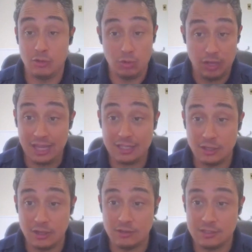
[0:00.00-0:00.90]
you're
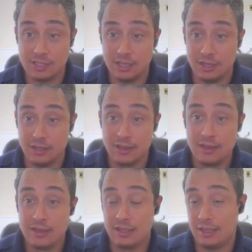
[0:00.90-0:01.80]
collecting all this data
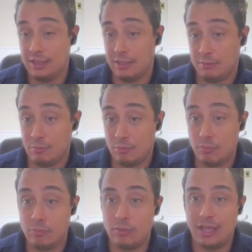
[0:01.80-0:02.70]
then it,
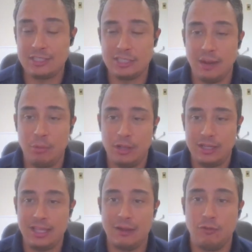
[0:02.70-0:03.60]

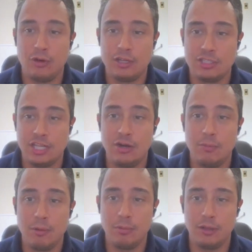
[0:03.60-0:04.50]
extrapolate that for the
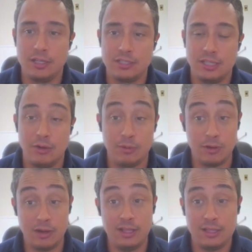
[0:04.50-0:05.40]
general population that would be
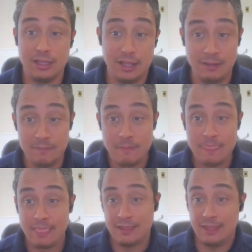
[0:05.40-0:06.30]
great and then
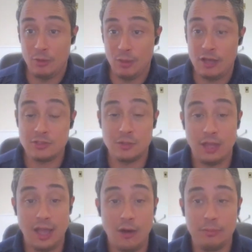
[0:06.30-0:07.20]
that will also
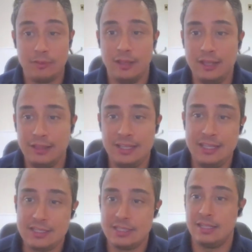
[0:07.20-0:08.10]
help and
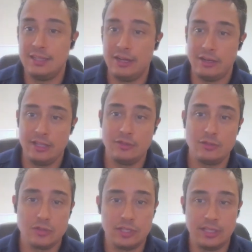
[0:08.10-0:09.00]
lead the dairy
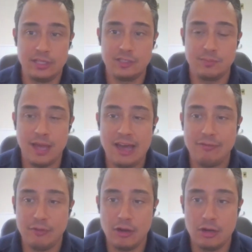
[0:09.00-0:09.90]
industry in this
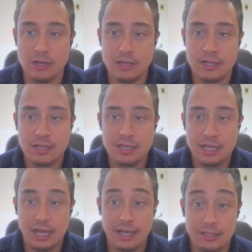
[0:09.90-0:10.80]
path on
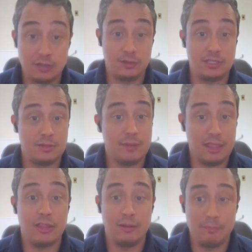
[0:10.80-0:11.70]
uh, decreasing
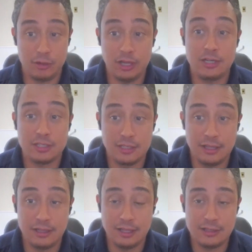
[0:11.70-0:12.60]
methane production.
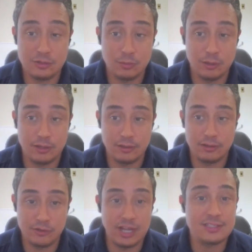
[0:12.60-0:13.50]
That, that's super
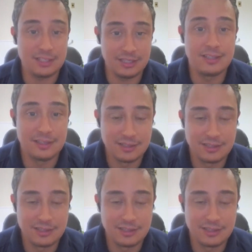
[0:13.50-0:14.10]
interesting.